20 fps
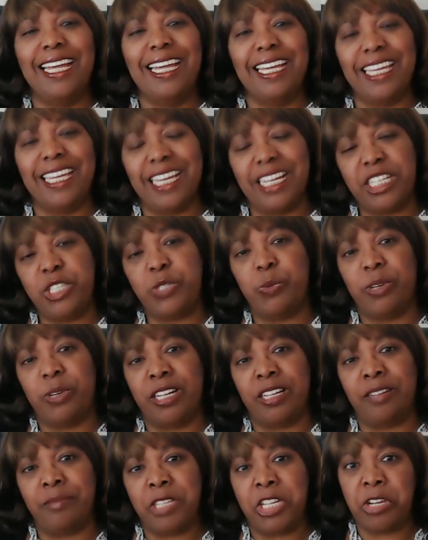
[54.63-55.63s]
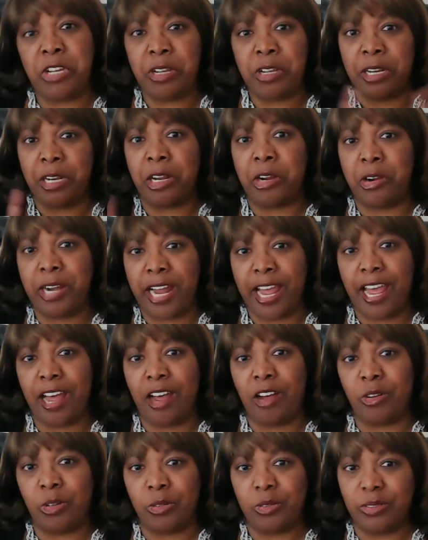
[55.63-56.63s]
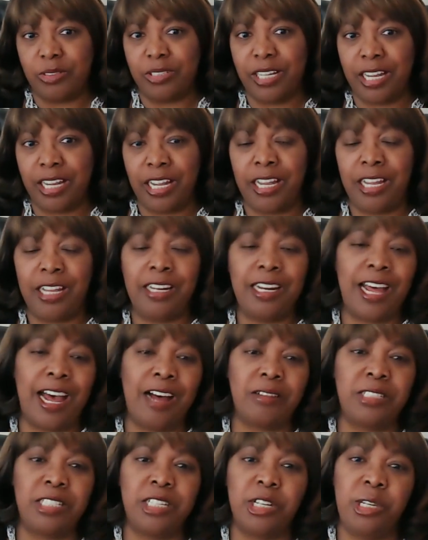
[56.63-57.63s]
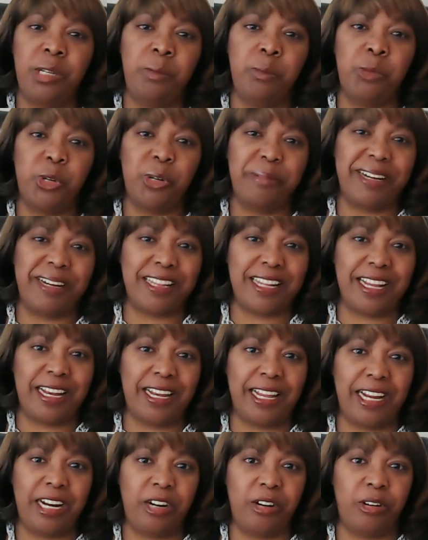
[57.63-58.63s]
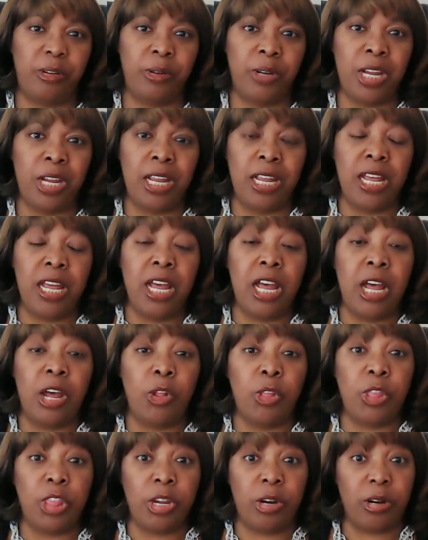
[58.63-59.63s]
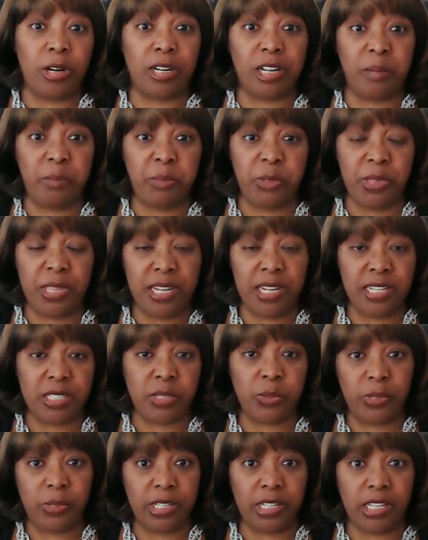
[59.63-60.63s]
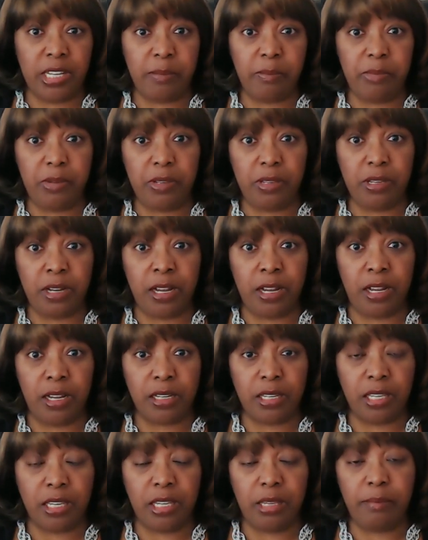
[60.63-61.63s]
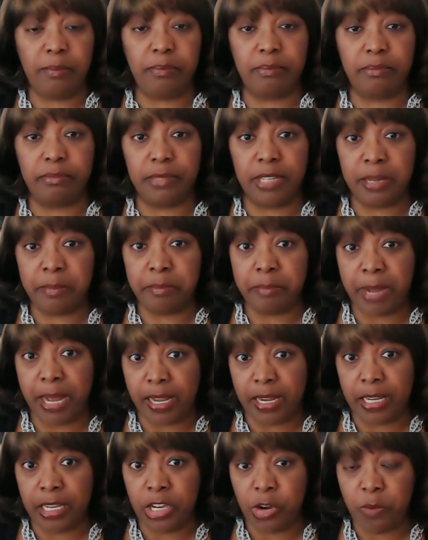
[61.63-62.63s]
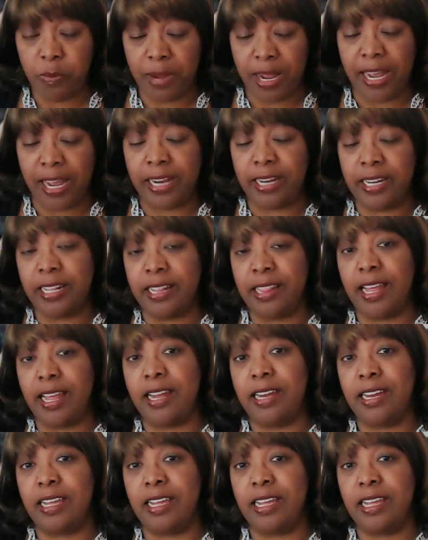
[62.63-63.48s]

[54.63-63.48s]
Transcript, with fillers: Guess what? You can learn how, and I'll tell you more about that later. There are a couple things I want to keep uh, keep in my in your mind, and that